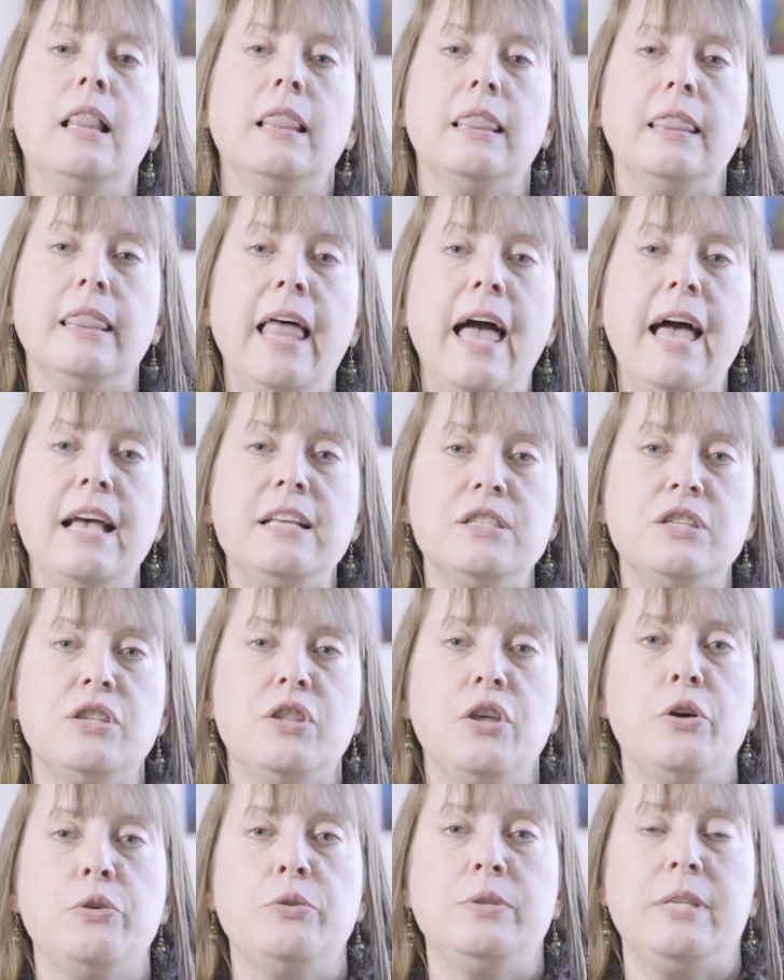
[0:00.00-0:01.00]
less
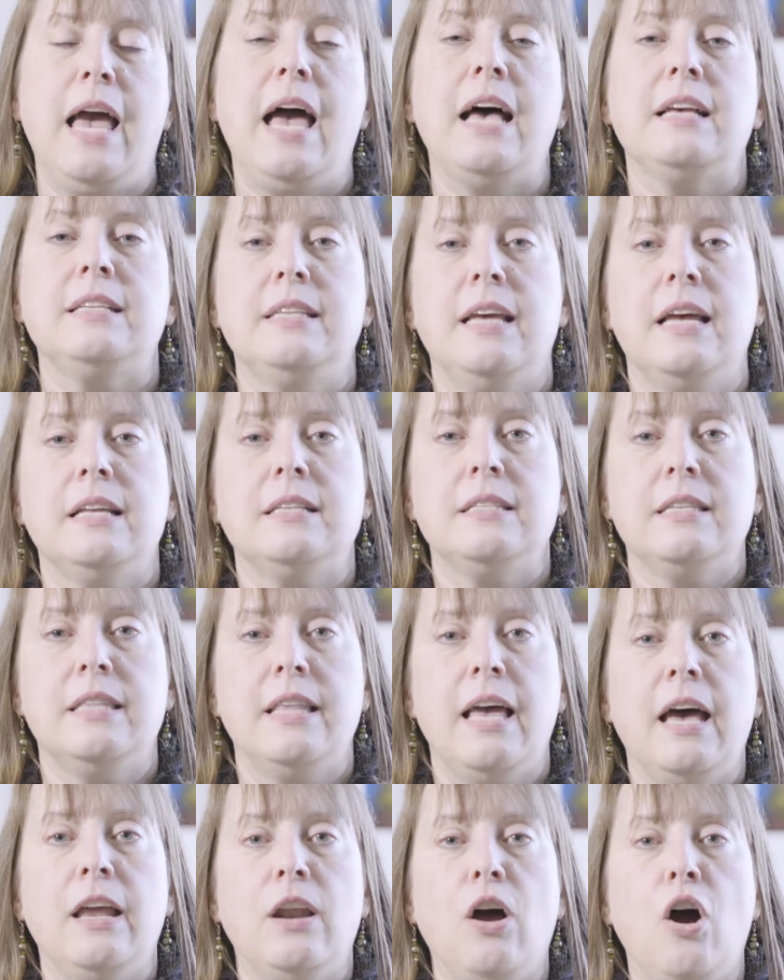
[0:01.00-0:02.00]
those assets
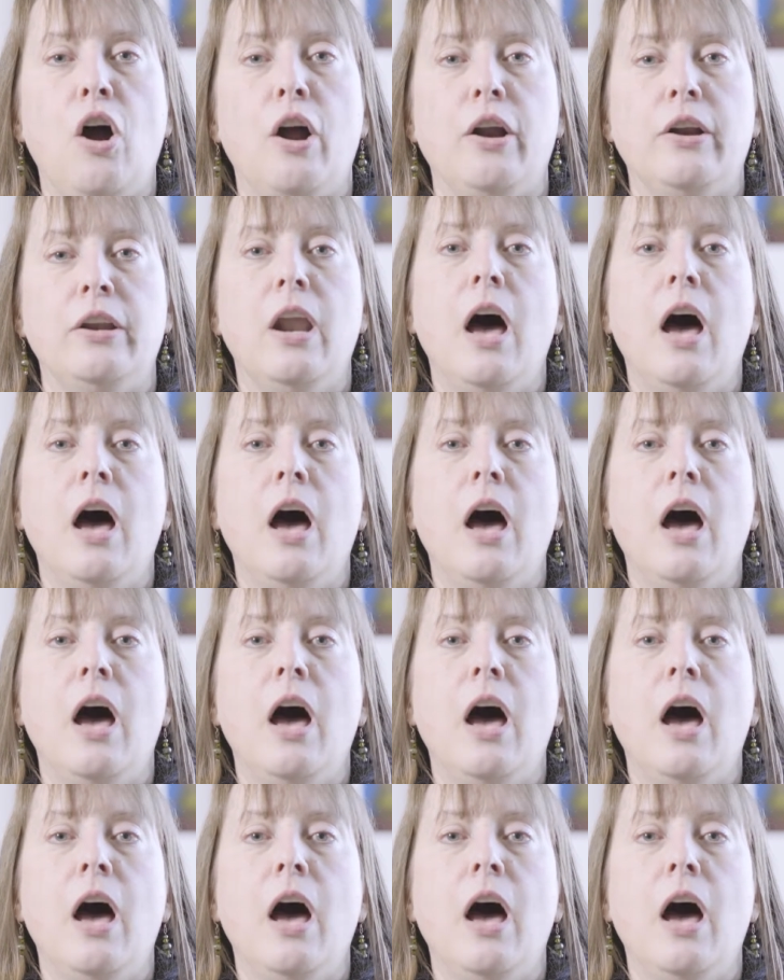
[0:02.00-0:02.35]
that are